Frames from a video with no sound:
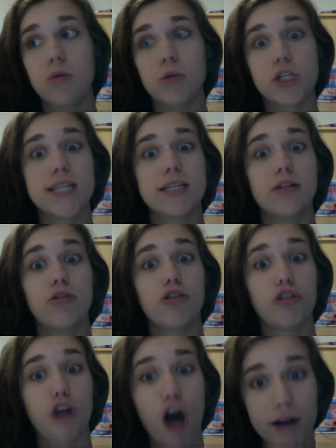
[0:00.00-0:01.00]
which has a
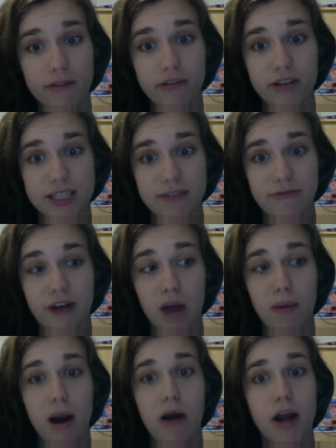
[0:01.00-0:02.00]
lot of offensive
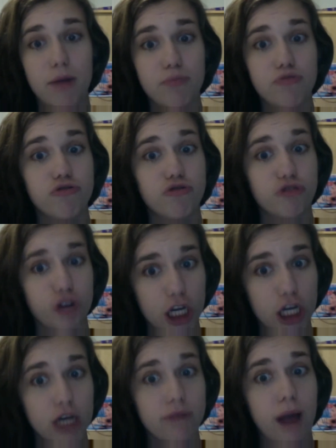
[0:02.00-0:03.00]
firepower and a
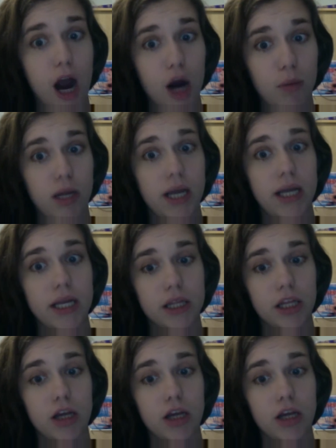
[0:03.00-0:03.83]
pretty good power play.